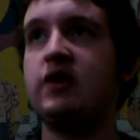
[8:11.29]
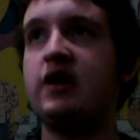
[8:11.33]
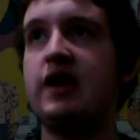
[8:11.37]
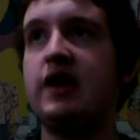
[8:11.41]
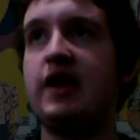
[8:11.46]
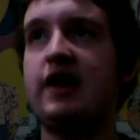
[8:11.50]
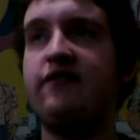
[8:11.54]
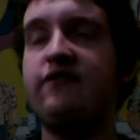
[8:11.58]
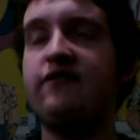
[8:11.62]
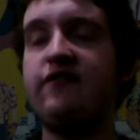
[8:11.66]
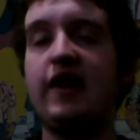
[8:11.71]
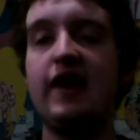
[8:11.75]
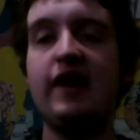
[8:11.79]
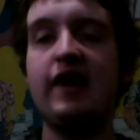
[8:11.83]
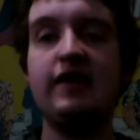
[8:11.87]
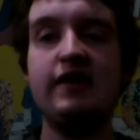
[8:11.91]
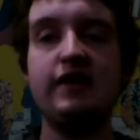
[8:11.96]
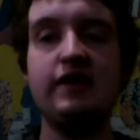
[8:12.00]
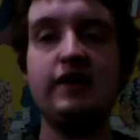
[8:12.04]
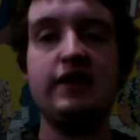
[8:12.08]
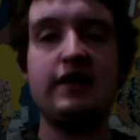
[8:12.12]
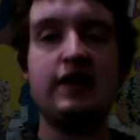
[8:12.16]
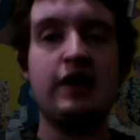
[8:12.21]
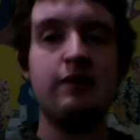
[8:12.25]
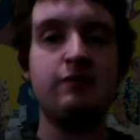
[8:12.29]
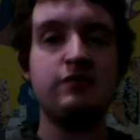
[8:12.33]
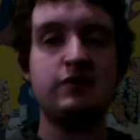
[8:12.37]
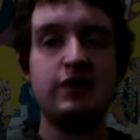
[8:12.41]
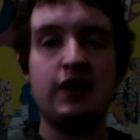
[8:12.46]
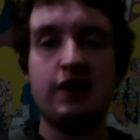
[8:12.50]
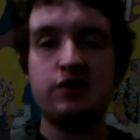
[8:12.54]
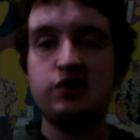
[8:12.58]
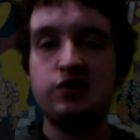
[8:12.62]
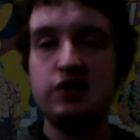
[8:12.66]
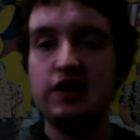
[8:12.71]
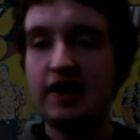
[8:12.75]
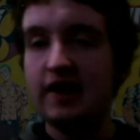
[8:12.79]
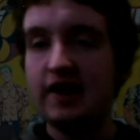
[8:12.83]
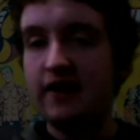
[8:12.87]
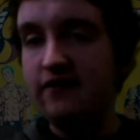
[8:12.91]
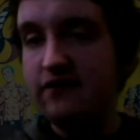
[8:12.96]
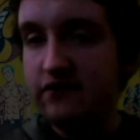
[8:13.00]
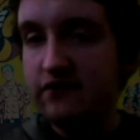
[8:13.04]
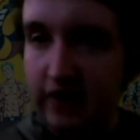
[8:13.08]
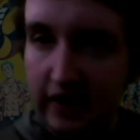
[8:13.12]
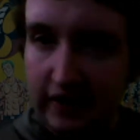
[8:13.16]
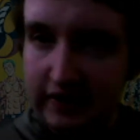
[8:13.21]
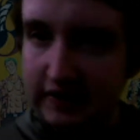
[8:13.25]
And finally, the game is actually like a
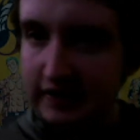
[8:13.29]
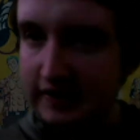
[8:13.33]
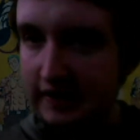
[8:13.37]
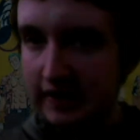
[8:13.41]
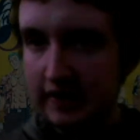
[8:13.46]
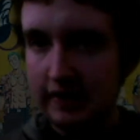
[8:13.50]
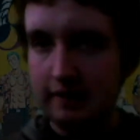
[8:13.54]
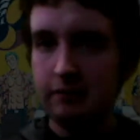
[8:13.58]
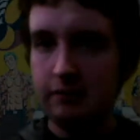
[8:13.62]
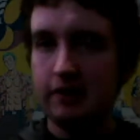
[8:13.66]
fun game.